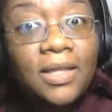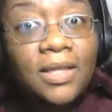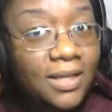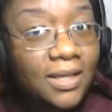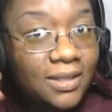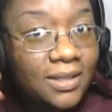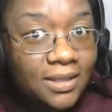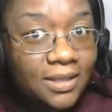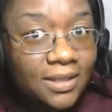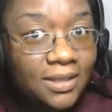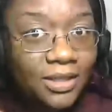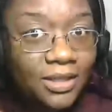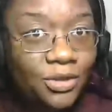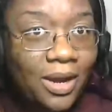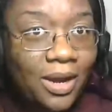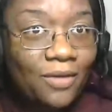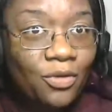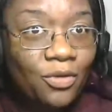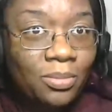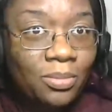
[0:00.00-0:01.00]
This is the
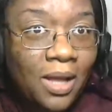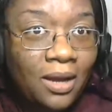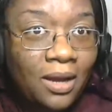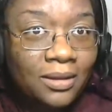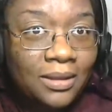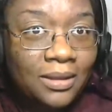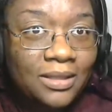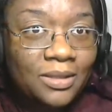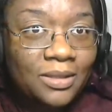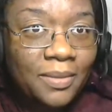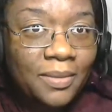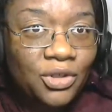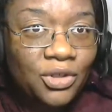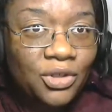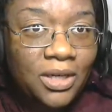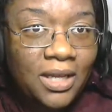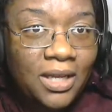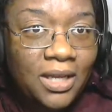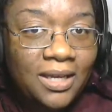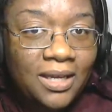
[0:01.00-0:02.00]
travel blog that's
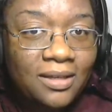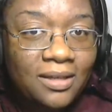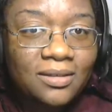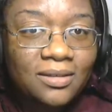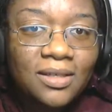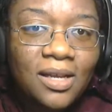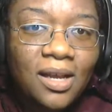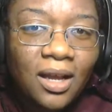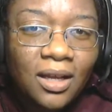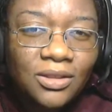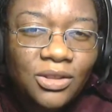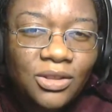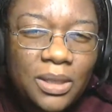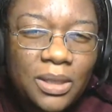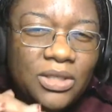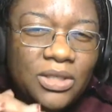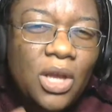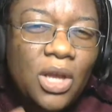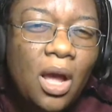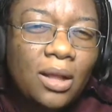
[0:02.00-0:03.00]
mentioning it. So
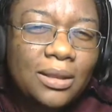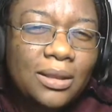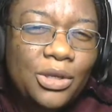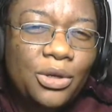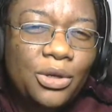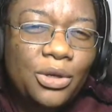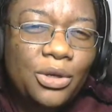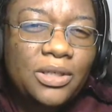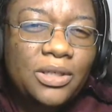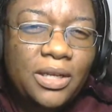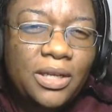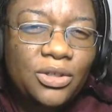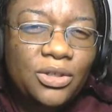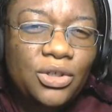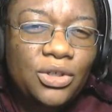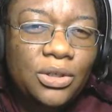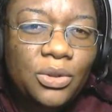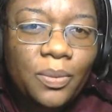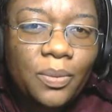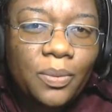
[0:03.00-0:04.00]
he's uh, calling your
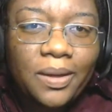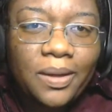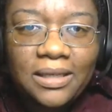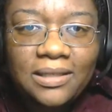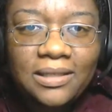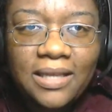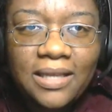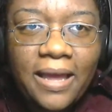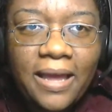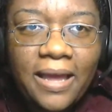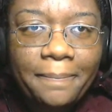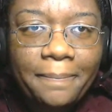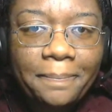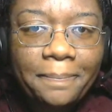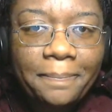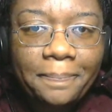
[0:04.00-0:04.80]
attention to what he's saying.